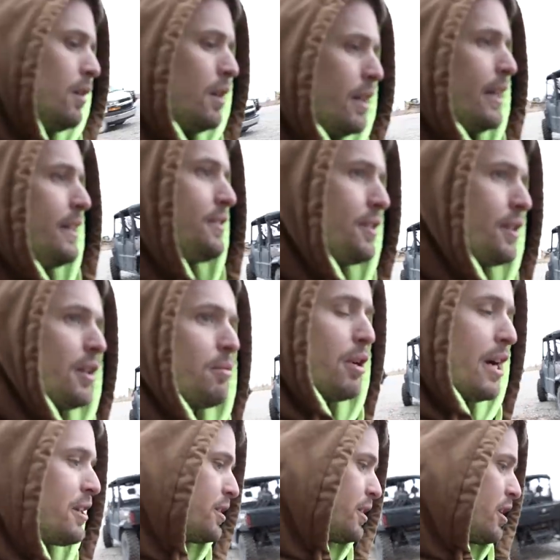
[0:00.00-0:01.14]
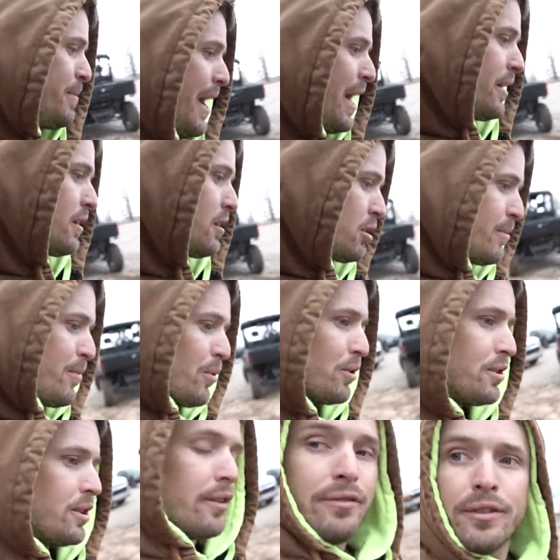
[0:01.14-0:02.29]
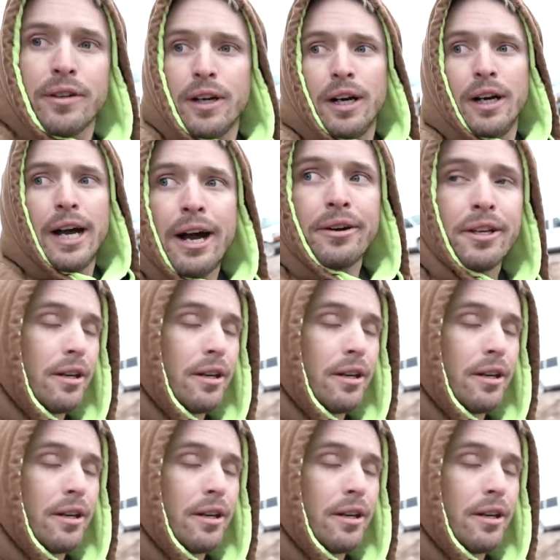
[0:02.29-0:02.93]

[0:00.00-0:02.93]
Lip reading: Oh, that's good. We're actually going to be adding a little bit more stuff out